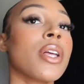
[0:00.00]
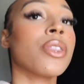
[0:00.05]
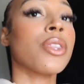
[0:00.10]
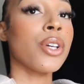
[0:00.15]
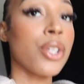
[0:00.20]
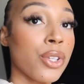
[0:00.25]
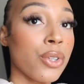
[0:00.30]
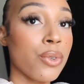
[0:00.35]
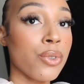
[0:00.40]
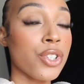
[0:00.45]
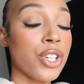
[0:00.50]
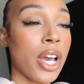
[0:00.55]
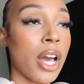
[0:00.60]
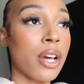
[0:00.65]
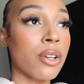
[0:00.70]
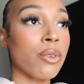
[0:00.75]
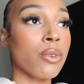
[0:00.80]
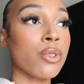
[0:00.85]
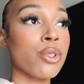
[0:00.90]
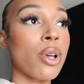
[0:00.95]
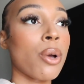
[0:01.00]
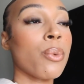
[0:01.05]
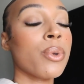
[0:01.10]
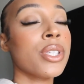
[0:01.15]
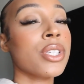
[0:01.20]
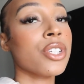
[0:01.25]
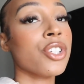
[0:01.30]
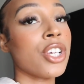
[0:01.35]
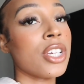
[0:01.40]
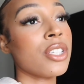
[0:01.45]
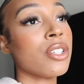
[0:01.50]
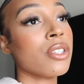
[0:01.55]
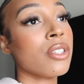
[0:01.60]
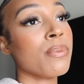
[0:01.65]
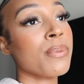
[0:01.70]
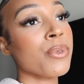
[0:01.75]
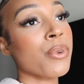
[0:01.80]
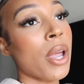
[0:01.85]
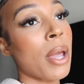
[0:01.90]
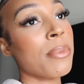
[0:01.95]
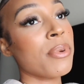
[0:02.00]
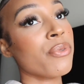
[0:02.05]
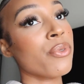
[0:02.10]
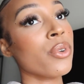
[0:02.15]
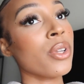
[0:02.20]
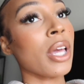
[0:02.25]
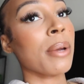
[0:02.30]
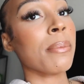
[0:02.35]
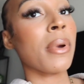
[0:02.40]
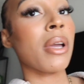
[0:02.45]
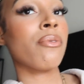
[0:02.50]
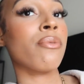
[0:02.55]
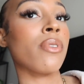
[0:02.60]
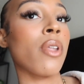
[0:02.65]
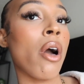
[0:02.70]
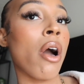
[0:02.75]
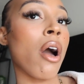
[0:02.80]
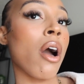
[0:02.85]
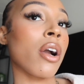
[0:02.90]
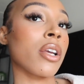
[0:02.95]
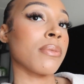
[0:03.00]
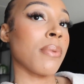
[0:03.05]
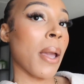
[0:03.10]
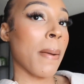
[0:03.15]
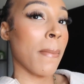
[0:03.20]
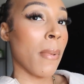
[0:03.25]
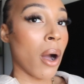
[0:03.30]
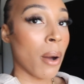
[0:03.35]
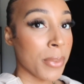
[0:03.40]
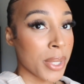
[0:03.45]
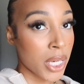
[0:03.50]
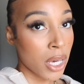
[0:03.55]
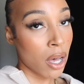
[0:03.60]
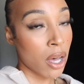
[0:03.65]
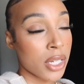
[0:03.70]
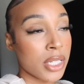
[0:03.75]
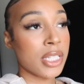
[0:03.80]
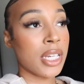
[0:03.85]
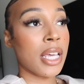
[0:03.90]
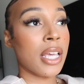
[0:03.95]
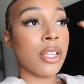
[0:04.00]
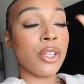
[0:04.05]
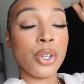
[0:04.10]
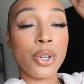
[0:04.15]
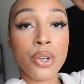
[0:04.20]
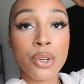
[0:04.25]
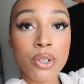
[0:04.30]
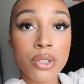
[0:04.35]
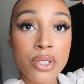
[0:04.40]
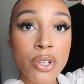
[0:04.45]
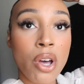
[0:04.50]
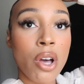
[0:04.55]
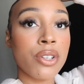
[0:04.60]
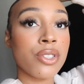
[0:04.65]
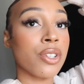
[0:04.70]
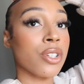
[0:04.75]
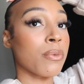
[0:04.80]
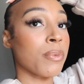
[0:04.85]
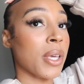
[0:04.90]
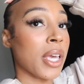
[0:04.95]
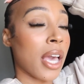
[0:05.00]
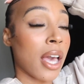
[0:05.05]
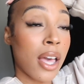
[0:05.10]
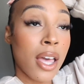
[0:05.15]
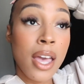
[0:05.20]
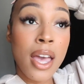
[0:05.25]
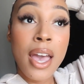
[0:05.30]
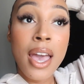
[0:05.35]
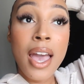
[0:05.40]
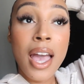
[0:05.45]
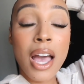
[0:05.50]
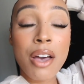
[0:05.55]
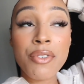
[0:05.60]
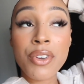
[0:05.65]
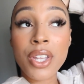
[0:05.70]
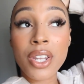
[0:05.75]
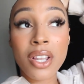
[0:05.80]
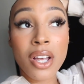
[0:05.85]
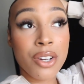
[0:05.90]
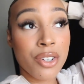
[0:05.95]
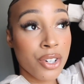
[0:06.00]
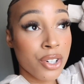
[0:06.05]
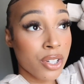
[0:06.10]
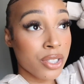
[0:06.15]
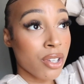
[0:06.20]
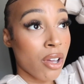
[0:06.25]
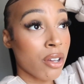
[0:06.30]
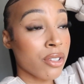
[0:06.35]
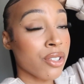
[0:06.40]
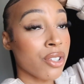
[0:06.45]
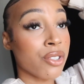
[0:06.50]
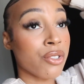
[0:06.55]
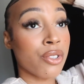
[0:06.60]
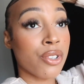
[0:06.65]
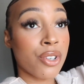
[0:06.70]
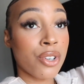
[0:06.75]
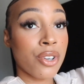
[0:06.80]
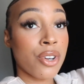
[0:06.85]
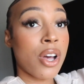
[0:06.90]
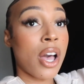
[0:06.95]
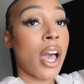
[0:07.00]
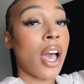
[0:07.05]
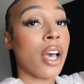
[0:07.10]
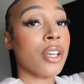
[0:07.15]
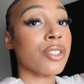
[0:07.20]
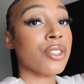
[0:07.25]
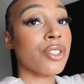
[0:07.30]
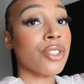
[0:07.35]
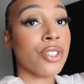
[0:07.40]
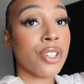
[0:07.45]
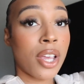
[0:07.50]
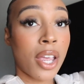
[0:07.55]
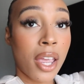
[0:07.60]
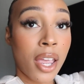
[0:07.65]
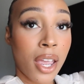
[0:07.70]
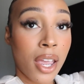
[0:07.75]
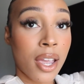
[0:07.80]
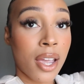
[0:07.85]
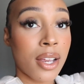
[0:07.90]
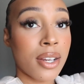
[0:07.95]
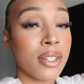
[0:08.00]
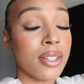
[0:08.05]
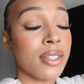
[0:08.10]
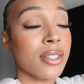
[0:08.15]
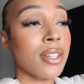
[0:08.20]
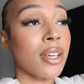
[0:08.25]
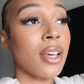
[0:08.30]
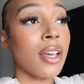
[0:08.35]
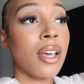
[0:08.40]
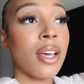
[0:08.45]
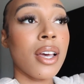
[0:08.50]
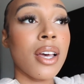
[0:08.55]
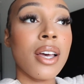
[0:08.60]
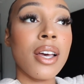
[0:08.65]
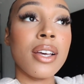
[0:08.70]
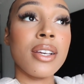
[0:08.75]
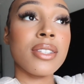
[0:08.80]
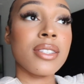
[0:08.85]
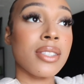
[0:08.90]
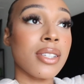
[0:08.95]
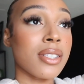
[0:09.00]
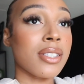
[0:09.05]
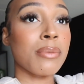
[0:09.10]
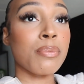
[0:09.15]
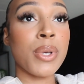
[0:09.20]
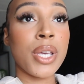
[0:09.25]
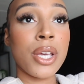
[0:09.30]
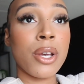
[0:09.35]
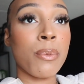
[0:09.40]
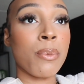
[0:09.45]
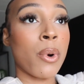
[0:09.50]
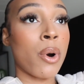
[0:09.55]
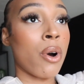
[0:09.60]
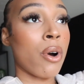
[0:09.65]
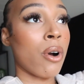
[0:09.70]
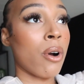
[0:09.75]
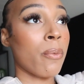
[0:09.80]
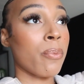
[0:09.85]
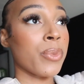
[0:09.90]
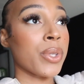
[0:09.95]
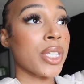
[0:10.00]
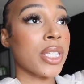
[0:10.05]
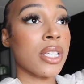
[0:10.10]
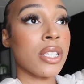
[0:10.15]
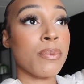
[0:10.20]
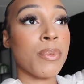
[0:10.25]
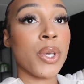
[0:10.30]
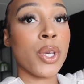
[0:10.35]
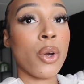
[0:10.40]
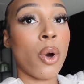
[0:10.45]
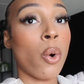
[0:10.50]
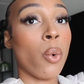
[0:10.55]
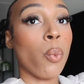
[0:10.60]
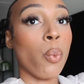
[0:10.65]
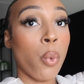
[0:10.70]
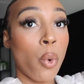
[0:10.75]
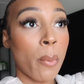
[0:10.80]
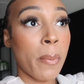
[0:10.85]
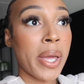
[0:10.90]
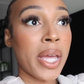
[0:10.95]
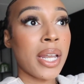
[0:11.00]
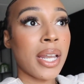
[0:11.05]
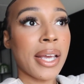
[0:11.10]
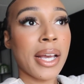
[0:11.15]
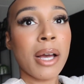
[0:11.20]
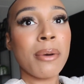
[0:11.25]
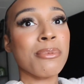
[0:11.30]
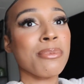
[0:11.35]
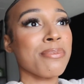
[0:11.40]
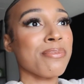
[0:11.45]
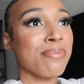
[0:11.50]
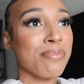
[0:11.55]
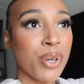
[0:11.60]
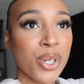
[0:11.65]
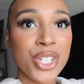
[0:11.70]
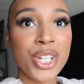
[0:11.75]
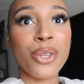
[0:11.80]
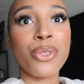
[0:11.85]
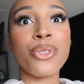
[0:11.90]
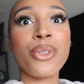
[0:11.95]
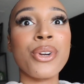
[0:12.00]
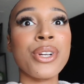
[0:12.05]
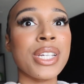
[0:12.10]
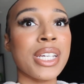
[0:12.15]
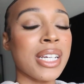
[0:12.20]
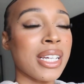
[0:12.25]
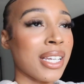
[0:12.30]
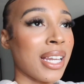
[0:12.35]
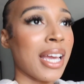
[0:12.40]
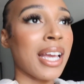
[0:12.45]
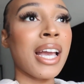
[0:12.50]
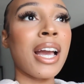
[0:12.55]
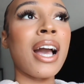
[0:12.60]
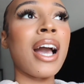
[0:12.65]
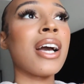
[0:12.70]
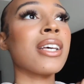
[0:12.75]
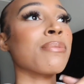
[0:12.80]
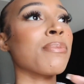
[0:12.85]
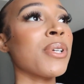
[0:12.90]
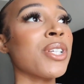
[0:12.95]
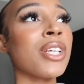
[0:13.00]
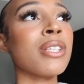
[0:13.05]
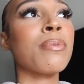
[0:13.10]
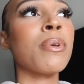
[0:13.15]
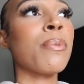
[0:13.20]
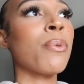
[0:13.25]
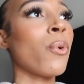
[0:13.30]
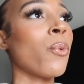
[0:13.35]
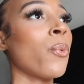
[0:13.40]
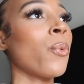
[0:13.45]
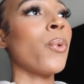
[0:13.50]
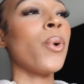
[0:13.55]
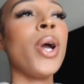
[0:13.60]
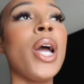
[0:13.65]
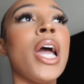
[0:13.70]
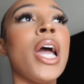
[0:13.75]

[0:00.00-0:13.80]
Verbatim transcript: the new channel. So I would suggest to subscribe if you like my vlogs, my mommy content, girl talks. Gonna be having a lot of girl talks because your girl has changed since being a mom, since being a woman. Like I'm pushing 30. Like as much as people,